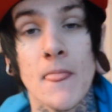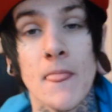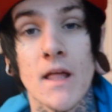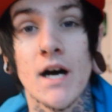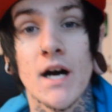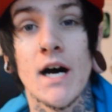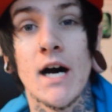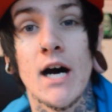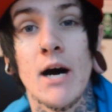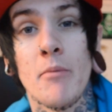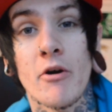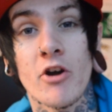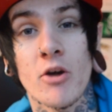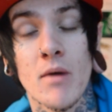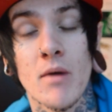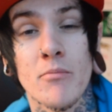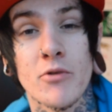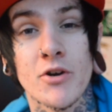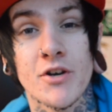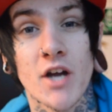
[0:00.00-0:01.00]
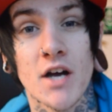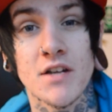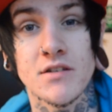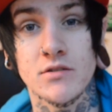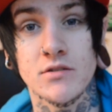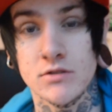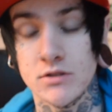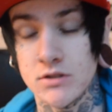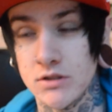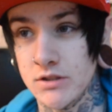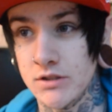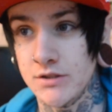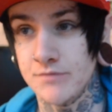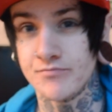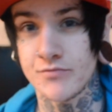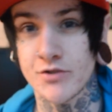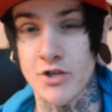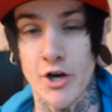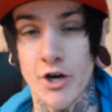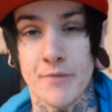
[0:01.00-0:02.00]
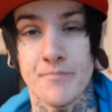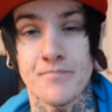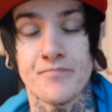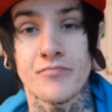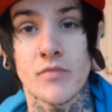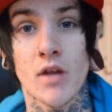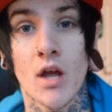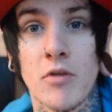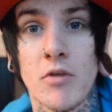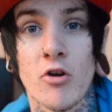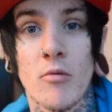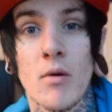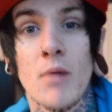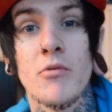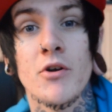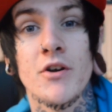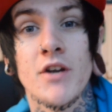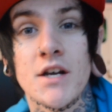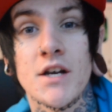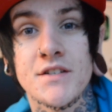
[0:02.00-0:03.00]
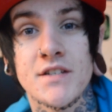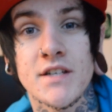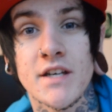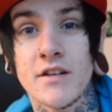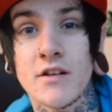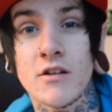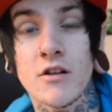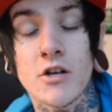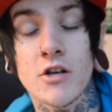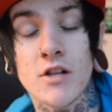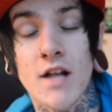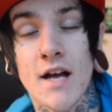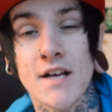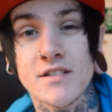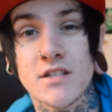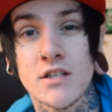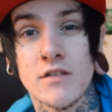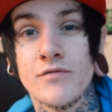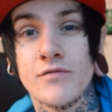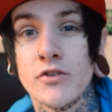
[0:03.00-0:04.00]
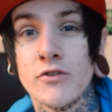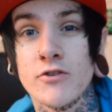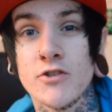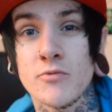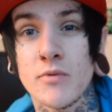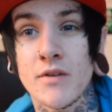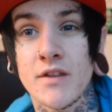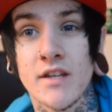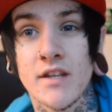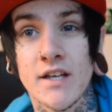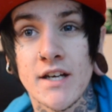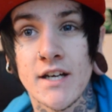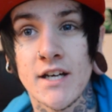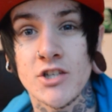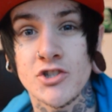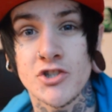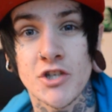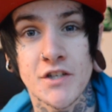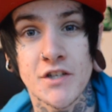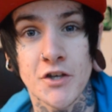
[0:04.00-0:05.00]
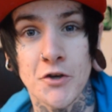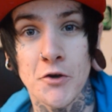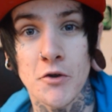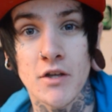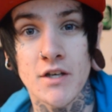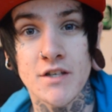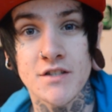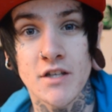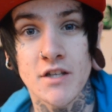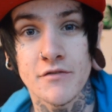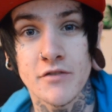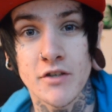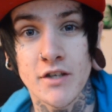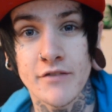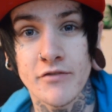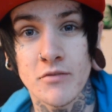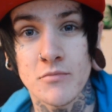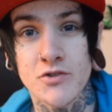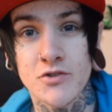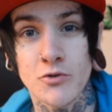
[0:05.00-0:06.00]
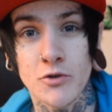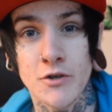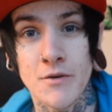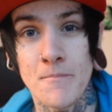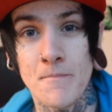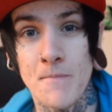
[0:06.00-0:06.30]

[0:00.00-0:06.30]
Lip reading: But remember not, remember not to get the clear glass confused with the shitty acrylic stuff you get from the store.